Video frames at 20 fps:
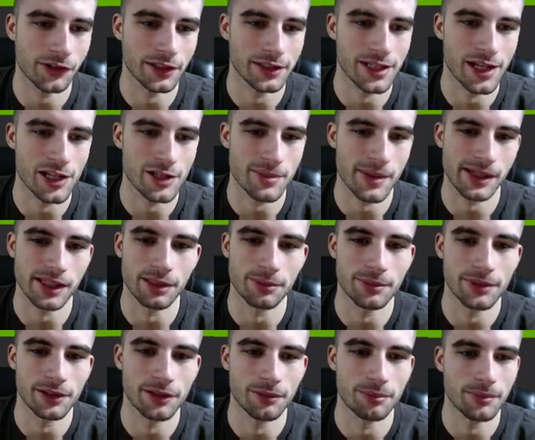in Towns, Bradley
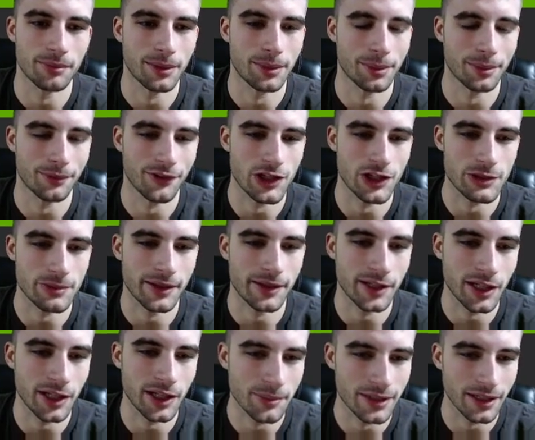Beal, my preferred
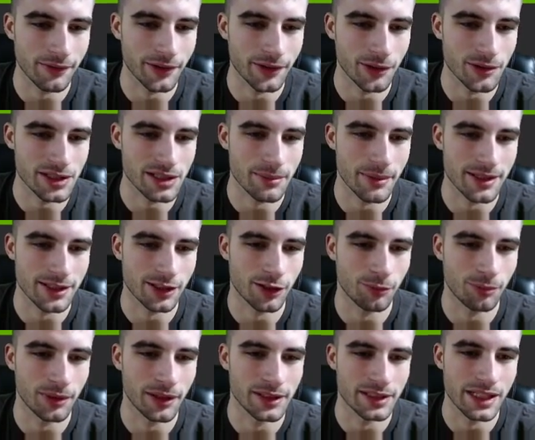spend ups. And I really don't see
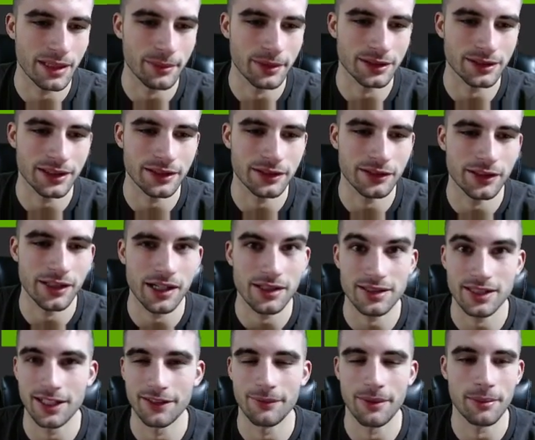myself playing Damian Lillard
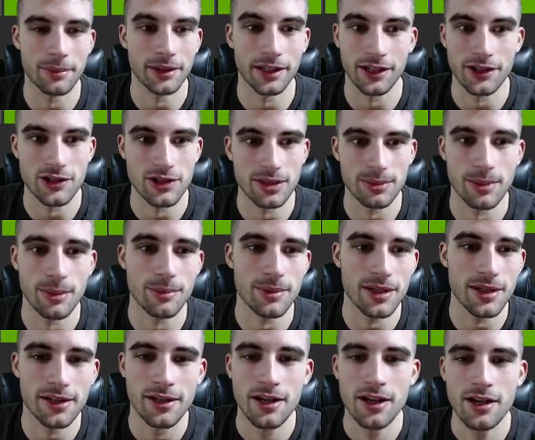outside of maybe like a
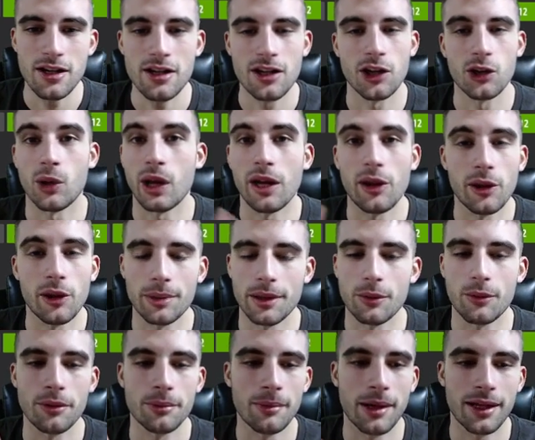GPP. Although I only play
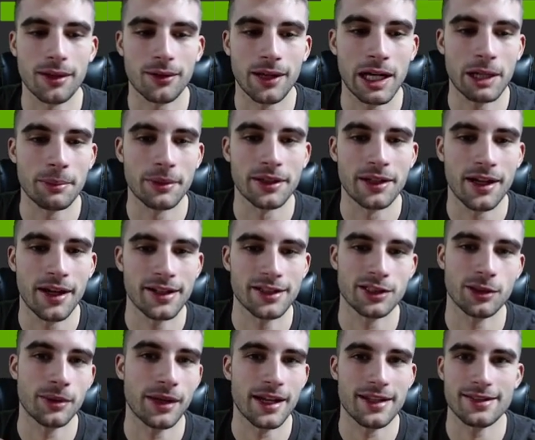one lineup a night.
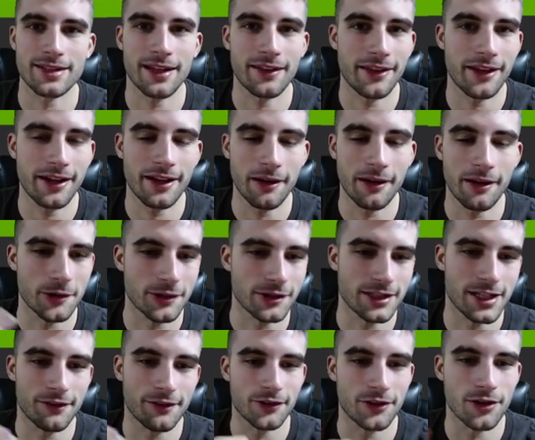So when I say that, I'm just
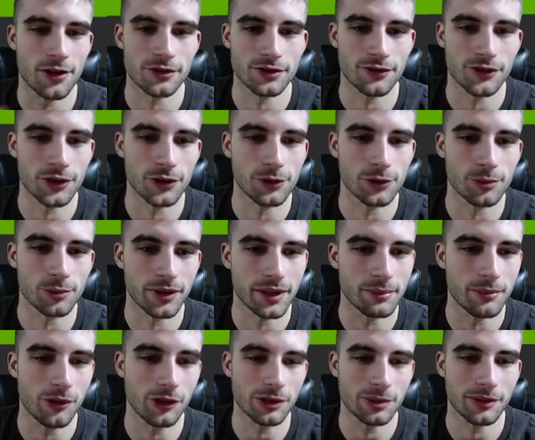saying for those of you who play
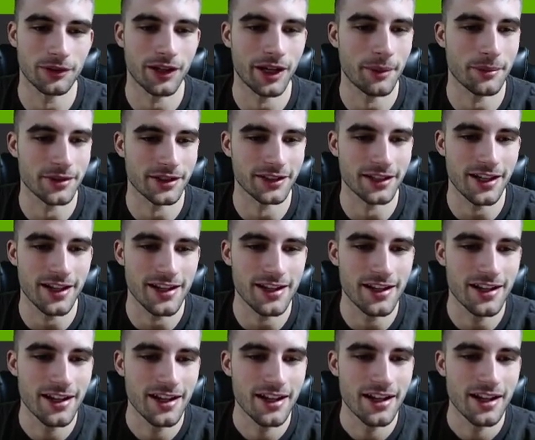multiple lineups a night,
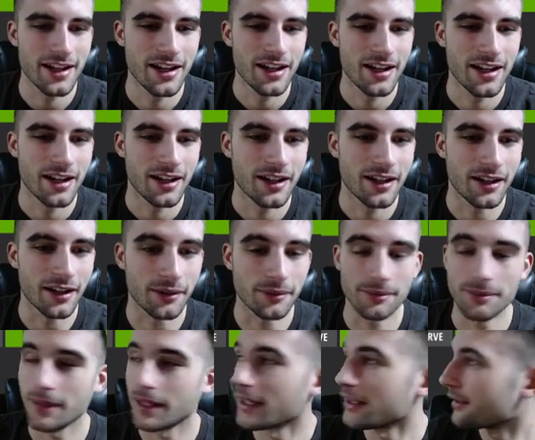oh
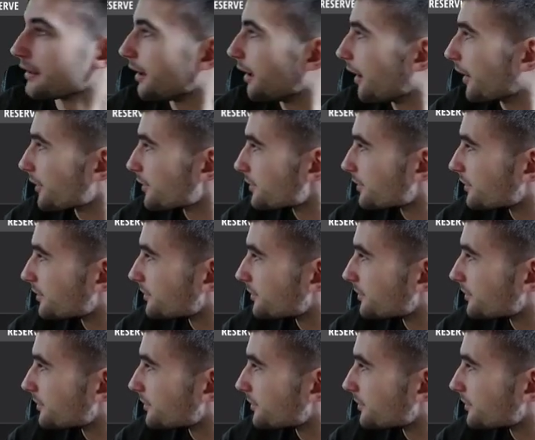my gosh.